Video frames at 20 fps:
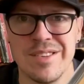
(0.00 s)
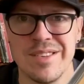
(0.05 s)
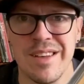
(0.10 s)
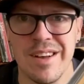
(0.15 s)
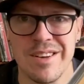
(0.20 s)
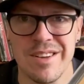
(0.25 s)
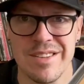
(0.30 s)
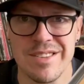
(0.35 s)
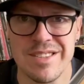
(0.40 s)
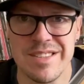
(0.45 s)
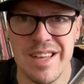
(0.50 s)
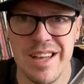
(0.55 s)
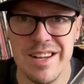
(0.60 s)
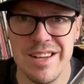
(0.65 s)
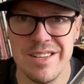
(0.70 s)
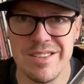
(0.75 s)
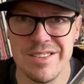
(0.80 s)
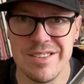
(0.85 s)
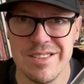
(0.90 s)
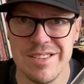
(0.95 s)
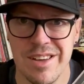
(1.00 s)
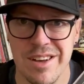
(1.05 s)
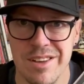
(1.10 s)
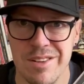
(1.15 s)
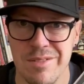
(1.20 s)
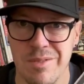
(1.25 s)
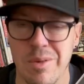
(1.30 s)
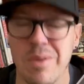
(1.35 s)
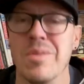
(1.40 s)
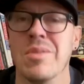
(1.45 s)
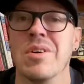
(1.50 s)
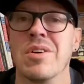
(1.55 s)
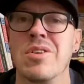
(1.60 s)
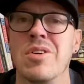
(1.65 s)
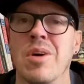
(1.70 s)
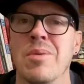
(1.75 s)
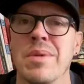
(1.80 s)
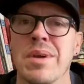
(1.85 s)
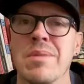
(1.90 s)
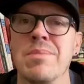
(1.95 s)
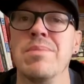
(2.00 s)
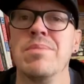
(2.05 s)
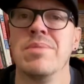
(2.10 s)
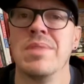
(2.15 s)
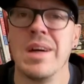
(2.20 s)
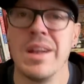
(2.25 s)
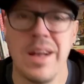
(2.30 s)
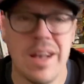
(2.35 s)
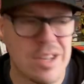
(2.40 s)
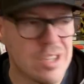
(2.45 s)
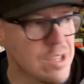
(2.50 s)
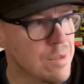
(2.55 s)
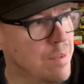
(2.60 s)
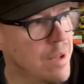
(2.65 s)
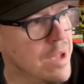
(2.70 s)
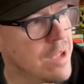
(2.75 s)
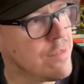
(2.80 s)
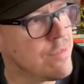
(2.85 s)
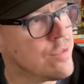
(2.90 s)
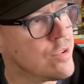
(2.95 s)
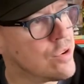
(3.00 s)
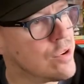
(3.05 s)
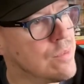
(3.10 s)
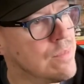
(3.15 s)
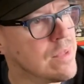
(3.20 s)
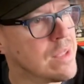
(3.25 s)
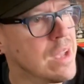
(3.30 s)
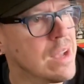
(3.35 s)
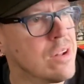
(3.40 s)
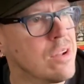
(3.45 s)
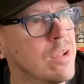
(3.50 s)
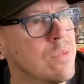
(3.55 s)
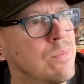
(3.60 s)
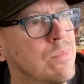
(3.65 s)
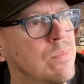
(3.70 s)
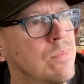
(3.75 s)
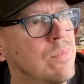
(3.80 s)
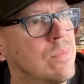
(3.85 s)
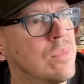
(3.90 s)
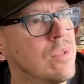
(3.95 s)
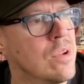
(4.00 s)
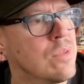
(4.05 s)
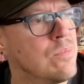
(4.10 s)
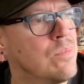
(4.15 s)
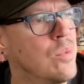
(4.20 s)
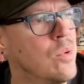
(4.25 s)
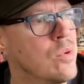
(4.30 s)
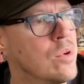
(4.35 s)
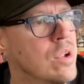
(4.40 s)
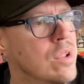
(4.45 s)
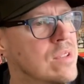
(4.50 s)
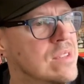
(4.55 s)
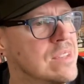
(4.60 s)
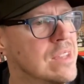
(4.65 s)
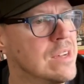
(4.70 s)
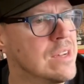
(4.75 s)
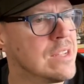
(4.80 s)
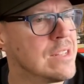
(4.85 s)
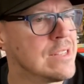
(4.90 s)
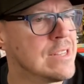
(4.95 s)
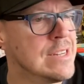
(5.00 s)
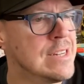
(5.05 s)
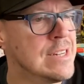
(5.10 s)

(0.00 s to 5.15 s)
I got Stanley to sign a comic that I actually paid for and not bought it signed.